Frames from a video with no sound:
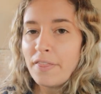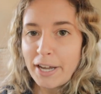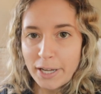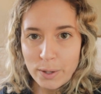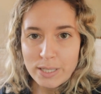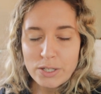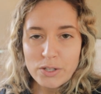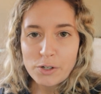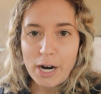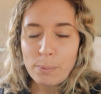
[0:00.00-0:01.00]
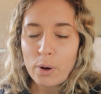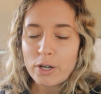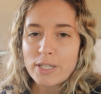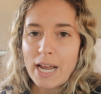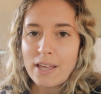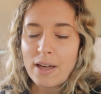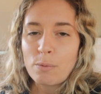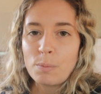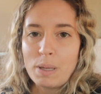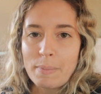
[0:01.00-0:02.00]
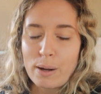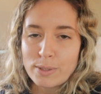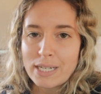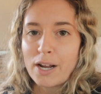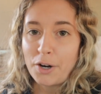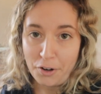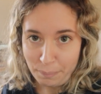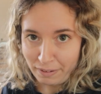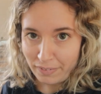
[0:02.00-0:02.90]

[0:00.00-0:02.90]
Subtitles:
That goes into the gray water tank that will be mounted under my